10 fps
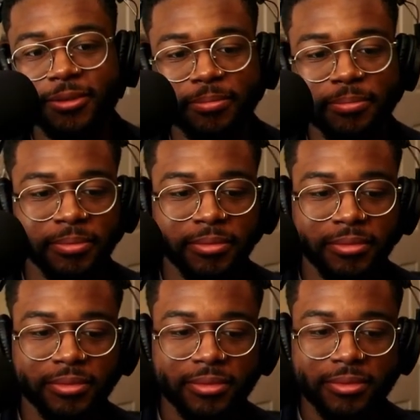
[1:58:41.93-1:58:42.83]
got me
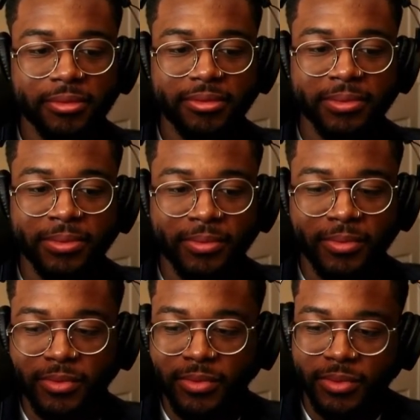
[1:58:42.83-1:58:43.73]
excited. I need to
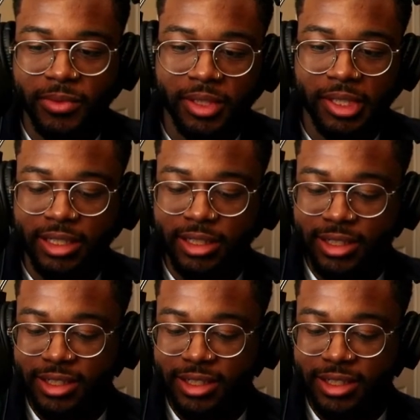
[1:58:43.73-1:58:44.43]
fucking listen to it.